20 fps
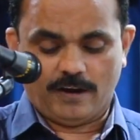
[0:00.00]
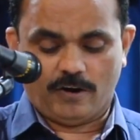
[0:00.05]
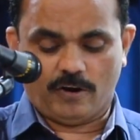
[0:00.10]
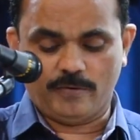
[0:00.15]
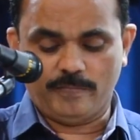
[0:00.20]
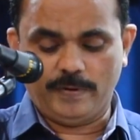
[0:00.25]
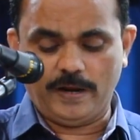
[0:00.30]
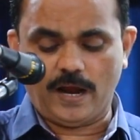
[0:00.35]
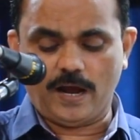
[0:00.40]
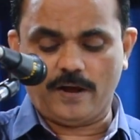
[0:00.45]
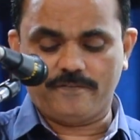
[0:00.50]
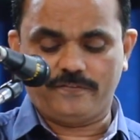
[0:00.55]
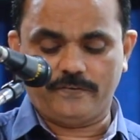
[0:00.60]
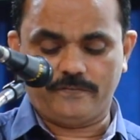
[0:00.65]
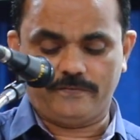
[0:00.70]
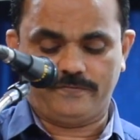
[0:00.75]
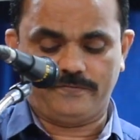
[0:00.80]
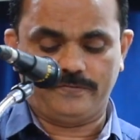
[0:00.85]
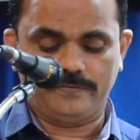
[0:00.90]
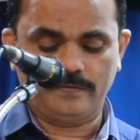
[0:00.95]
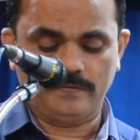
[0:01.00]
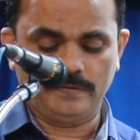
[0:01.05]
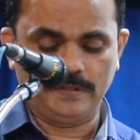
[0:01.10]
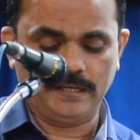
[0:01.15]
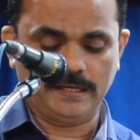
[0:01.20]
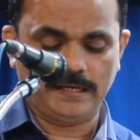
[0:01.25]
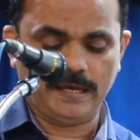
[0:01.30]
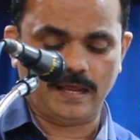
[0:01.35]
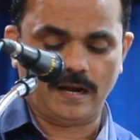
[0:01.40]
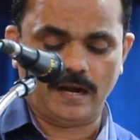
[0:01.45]
On behalf of
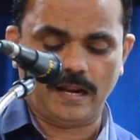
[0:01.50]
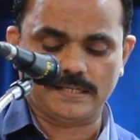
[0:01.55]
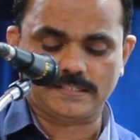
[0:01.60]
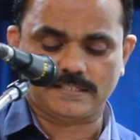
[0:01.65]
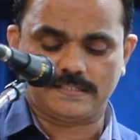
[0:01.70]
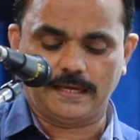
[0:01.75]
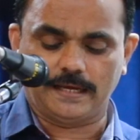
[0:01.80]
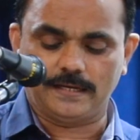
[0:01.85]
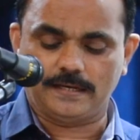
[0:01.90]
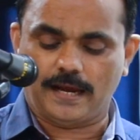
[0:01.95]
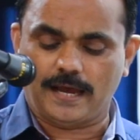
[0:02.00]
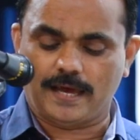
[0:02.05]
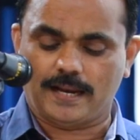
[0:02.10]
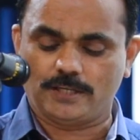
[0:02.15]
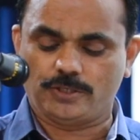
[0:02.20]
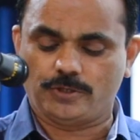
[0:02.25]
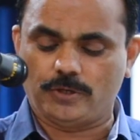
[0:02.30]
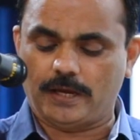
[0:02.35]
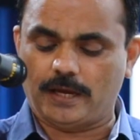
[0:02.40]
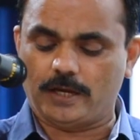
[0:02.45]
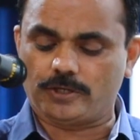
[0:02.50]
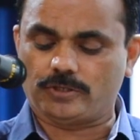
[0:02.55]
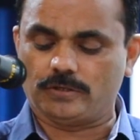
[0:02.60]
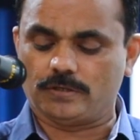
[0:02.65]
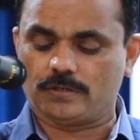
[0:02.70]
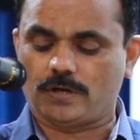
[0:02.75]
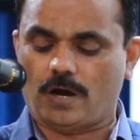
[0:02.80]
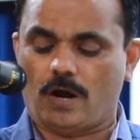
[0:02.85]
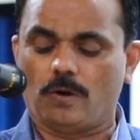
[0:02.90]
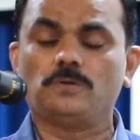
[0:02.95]
the Kerala State Higher
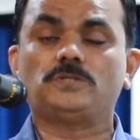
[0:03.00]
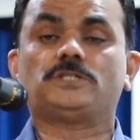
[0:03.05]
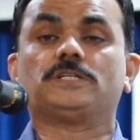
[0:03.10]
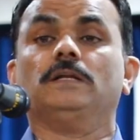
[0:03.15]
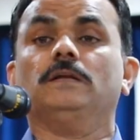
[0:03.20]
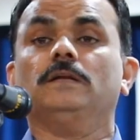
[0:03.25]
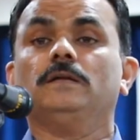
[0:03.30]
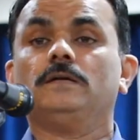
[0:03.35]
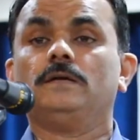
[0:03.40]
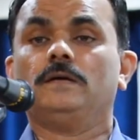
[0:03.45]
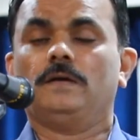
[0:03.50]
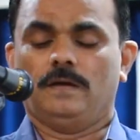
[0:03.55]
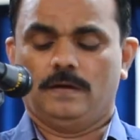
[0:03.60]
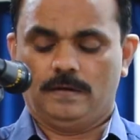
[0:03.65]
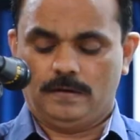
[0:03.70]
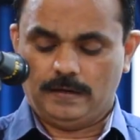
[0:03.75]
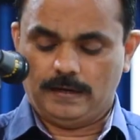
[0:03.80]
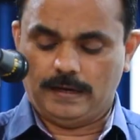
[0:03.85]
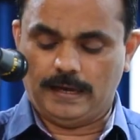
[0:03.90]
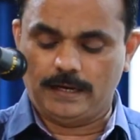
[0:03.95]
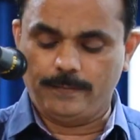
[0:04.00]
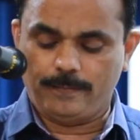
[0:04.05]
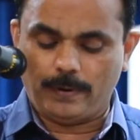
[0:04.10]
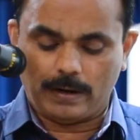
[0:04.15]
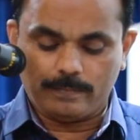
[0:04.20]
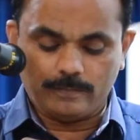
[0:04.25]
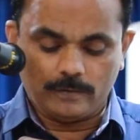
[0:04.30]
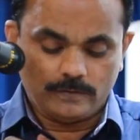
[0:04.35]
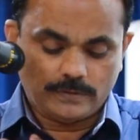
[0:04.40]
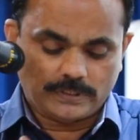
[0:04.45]
Education Council and
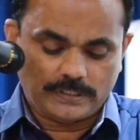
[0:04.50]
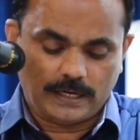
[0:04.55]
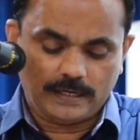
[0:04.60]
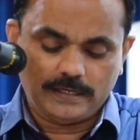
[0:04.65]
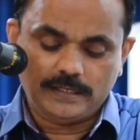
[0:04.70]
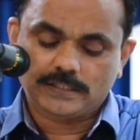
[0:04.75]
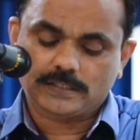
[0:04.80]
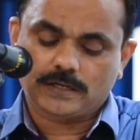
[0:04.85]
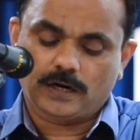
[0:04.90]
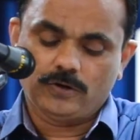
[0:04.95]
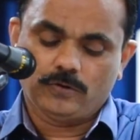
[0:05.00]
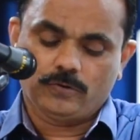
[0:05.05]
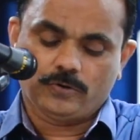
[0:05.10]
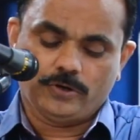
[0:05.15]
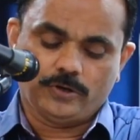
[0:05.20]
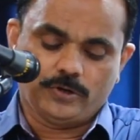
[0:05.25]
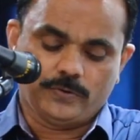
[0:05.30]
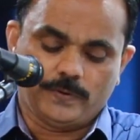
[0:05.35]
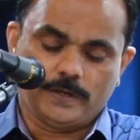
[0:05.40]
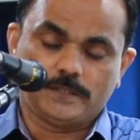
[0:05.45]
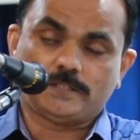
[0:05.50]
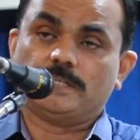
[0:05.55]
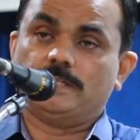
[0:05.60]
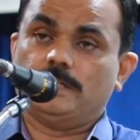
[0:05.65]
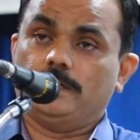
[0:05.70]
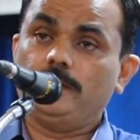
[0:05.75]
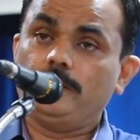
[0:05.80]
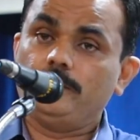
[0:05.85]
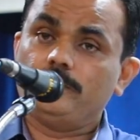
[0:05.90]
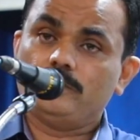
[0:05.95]
Department of Studies, Kannur
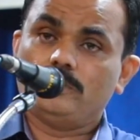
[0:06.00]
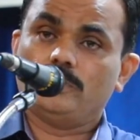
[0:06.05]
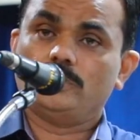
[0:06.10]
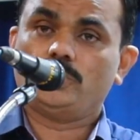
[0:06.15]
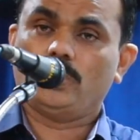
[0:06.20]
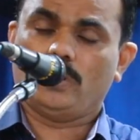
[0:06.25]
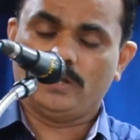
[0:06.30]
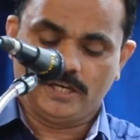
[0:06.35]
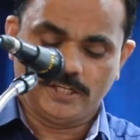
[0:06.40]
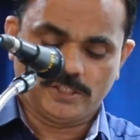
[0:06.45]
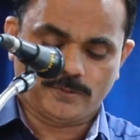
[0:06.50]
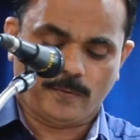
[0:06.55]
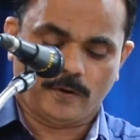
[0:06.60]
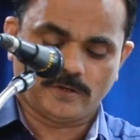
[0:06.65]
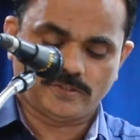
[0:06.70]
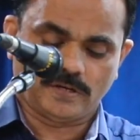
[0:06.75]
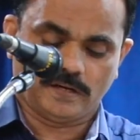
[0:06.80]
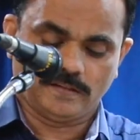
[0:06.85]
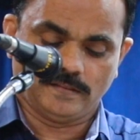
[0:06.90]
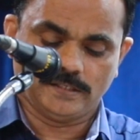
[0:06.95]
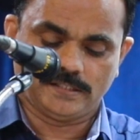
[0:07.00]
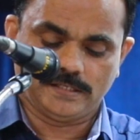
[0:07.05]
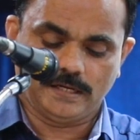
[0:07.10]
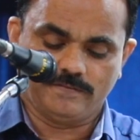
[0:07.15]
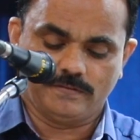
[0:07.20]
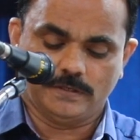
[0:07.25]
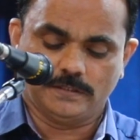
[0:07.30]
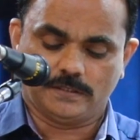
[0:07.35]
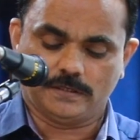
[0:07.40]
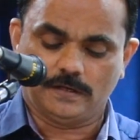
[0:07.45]
University, who are jointly sponsoring this
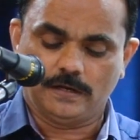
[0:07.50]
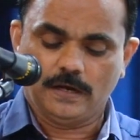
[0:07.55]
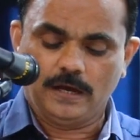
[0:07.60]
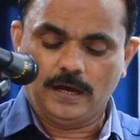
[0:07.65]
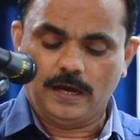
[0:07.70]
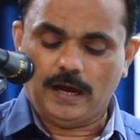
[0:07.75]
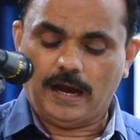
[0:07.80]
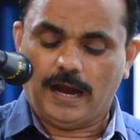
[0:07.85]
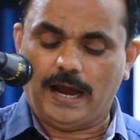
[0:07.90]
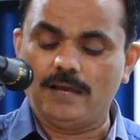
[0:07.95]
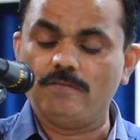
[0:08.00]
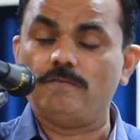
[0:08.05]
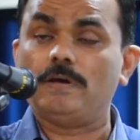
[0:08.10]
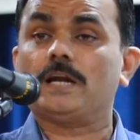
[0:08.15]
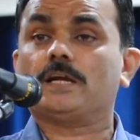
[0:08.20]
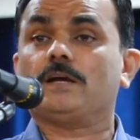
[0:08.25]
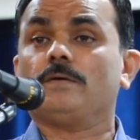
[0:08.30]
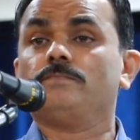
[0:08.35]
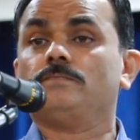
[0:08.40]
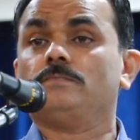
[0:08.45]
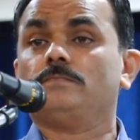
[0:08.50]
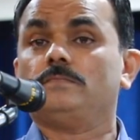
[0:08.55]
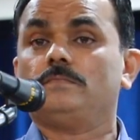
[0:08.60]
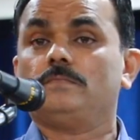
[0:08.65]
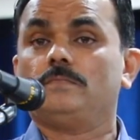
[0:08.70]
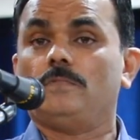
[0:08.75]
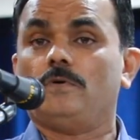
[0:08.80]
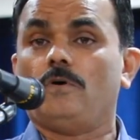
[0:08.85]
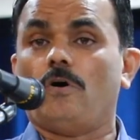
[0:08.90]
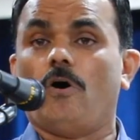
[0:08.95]
event, I
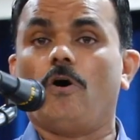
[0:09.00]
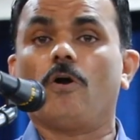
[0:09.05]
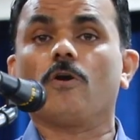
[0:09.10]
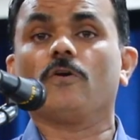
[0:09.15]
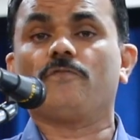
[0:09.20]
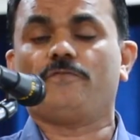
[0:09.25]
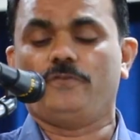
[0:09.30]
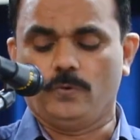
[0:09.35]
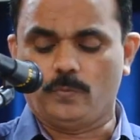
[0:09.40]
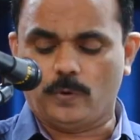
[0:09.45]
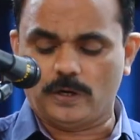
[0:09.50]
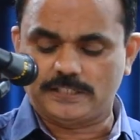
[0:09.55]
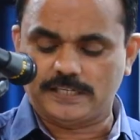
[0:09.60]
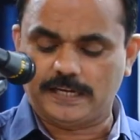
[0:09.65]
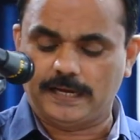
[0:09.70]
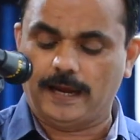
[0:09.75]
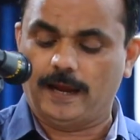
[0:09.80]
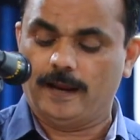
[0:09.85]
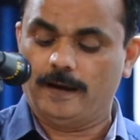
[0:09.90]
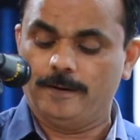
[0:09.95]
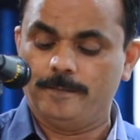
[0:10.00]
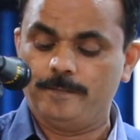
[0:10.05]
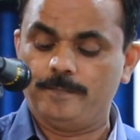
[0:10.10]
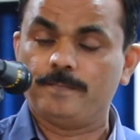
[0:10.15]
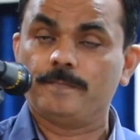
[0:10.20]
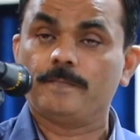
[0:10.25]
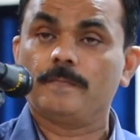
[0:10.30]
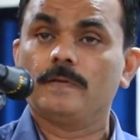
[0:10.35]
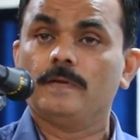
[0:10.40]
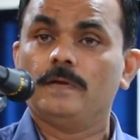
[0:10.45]
welcome all of you once
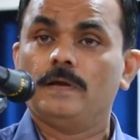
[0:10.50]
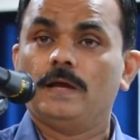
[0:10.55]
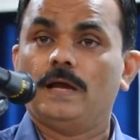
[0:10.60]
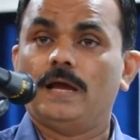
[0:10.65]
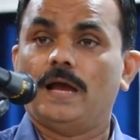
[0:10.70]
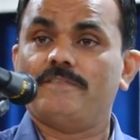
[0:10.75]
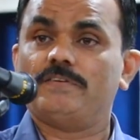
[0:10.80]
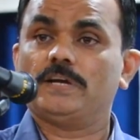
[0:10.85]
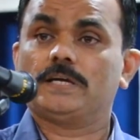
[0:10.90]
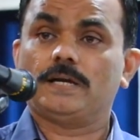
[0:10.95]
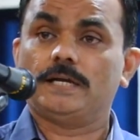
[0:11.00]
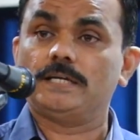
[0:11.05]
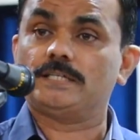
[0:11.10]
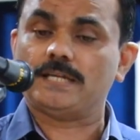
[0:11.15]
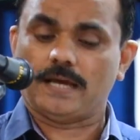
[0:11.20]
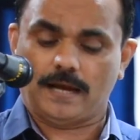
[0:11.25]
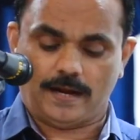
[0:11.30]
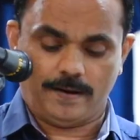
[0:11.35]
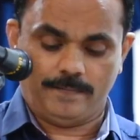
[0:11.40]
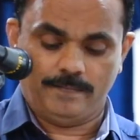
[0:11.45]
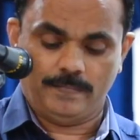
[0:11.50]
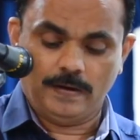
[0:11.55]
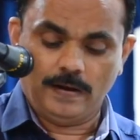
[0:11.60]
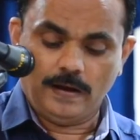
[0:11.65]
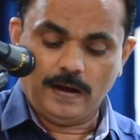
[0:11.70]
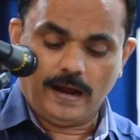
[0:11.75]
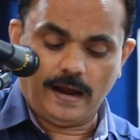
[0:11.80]
again. Have a great time.